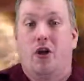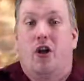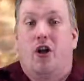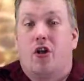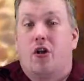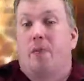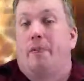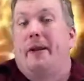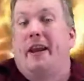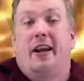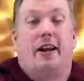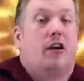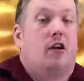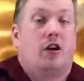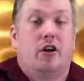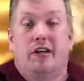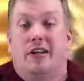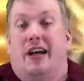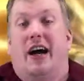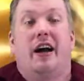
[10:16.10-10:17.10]
her being a
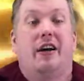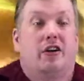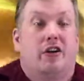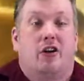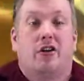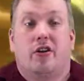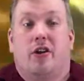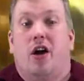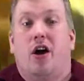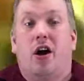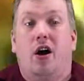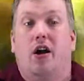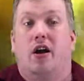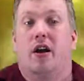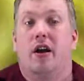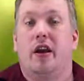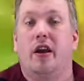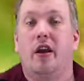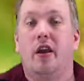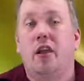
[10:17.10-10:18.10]
good doctor
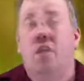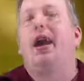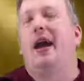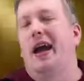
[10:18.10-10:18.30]
on.